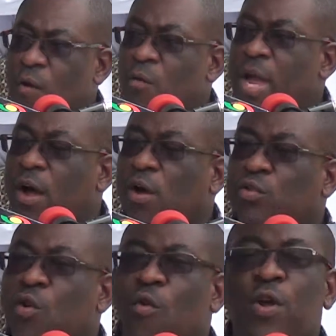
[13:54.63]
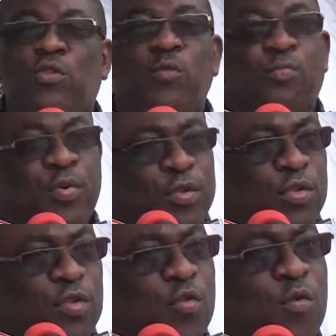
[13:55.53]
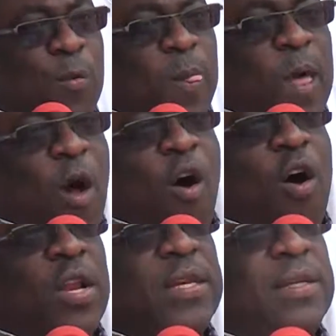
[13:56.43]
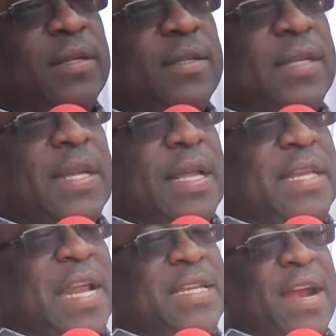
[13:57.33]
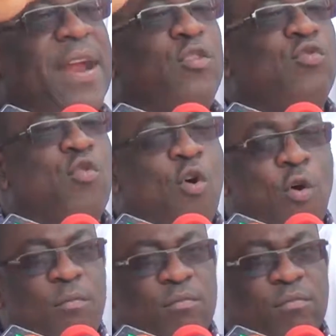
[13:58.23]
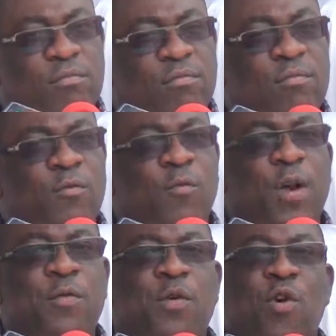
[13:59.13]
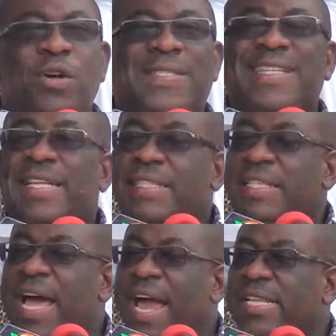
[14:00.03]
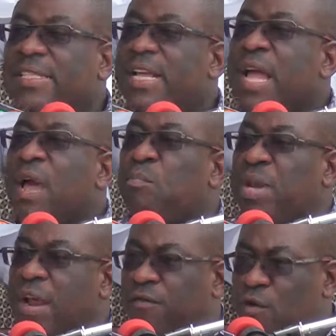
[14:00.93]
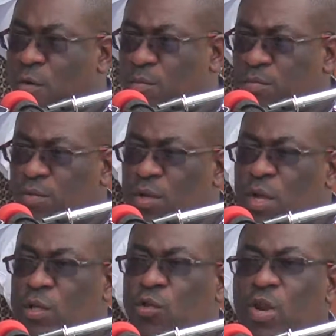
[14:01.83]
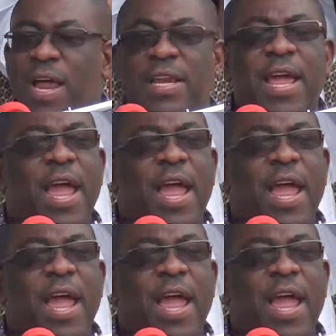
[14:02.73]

we are also going to put you on the direct-to-home, what we call satellite platform, so that